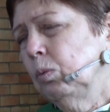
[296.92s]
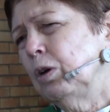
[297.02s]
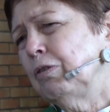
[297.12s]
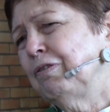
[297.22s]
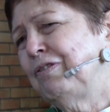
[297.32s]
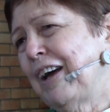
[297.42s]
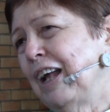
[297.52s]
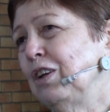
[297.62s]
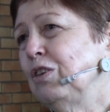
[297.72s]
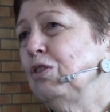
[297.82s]
What
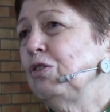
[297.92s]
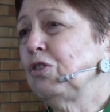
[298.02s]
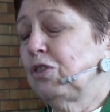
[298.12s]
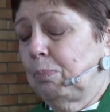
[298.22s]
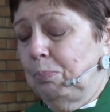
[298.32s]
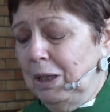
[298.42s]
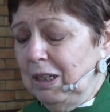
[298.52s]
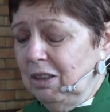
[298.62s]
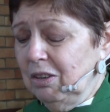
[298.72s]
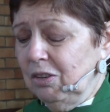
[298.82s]
values,
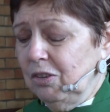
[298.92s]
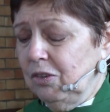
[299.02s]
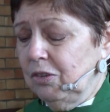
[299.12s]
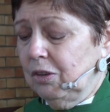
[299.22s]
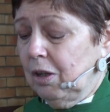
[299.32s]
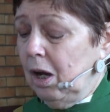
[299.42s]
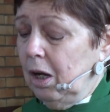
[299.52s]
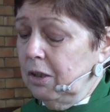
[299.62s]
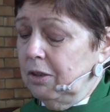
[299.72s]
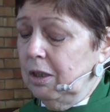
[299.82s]
opinions,
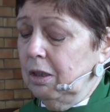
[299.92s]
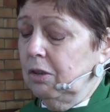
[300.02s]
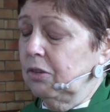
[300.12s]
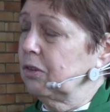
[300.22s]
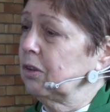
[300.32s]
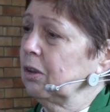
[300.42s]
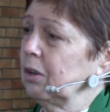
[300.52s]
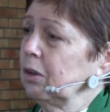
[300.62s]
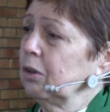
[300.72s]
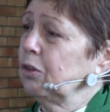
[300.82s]
ideas
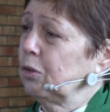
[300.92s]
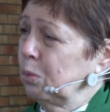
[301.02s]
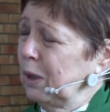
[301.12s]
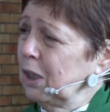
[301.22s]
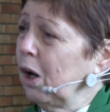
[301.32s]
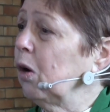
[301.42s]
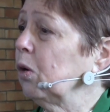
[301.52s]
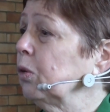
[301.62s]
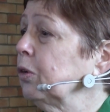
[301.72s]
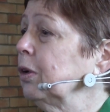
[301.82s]
do we
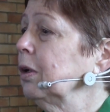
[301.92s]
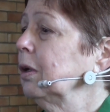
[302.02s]
hold